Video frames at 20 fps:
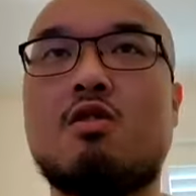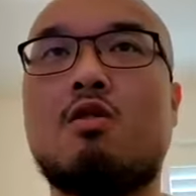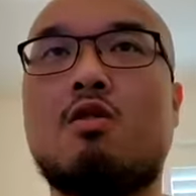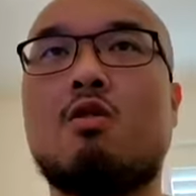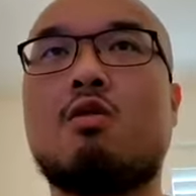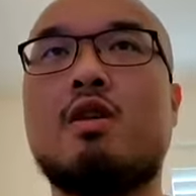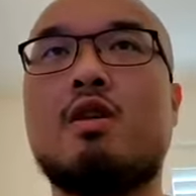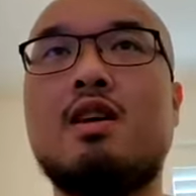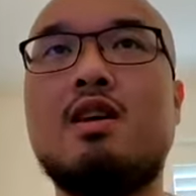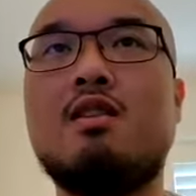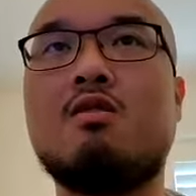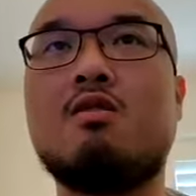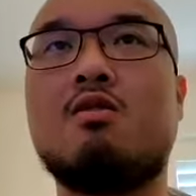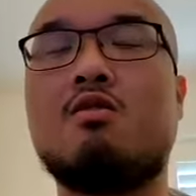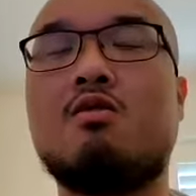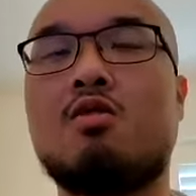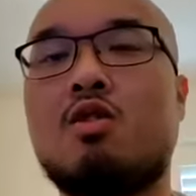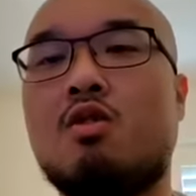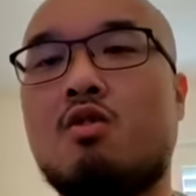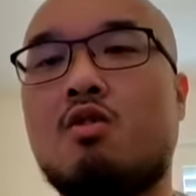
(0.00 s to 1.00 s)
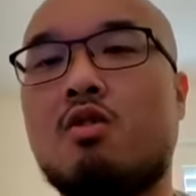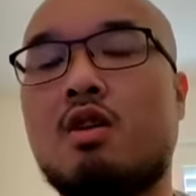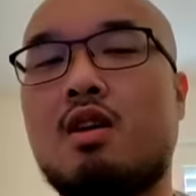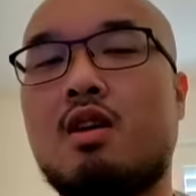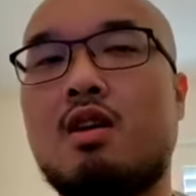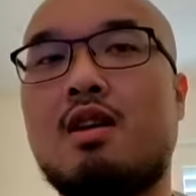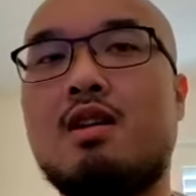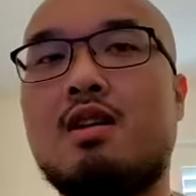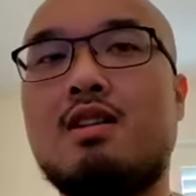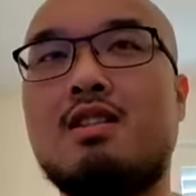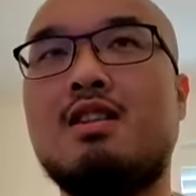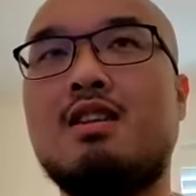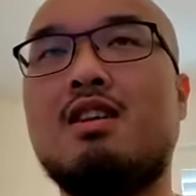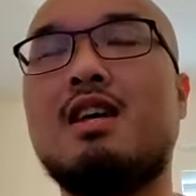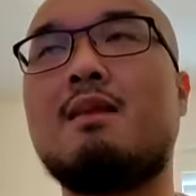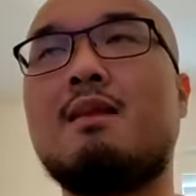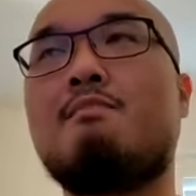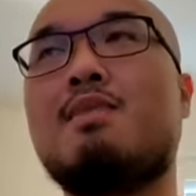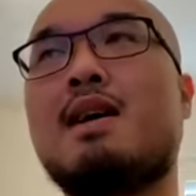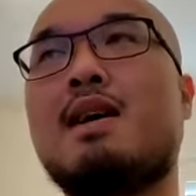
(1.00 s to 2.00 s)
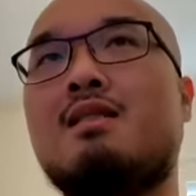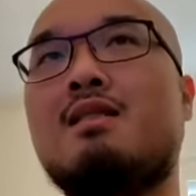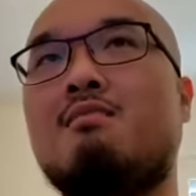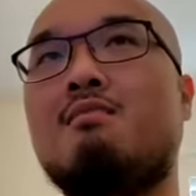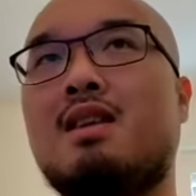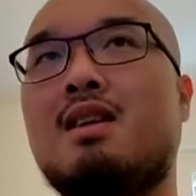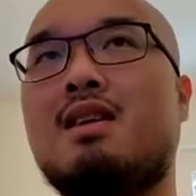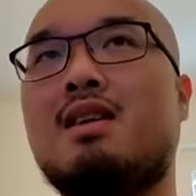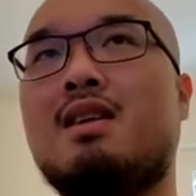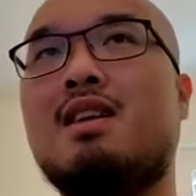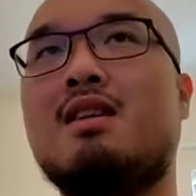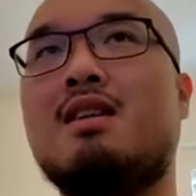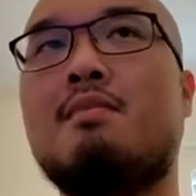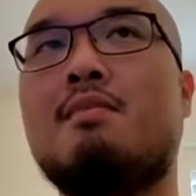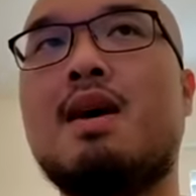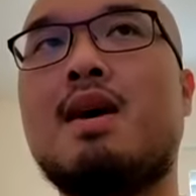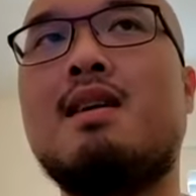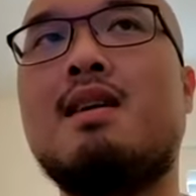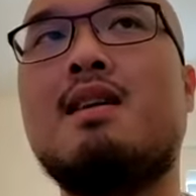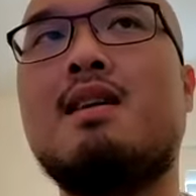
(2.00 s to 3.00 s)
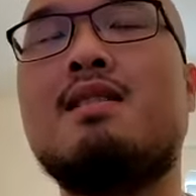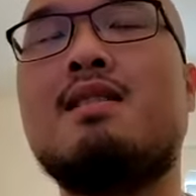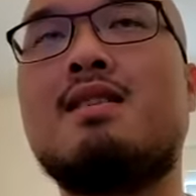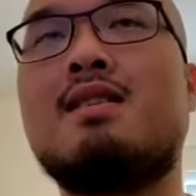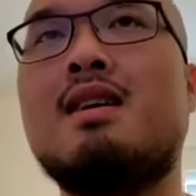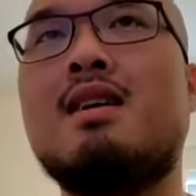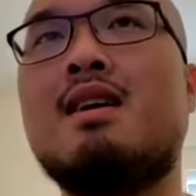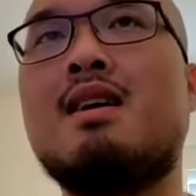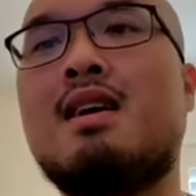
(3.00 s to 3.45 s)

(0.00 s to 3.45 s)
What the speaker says: or ill going to get back to being independent,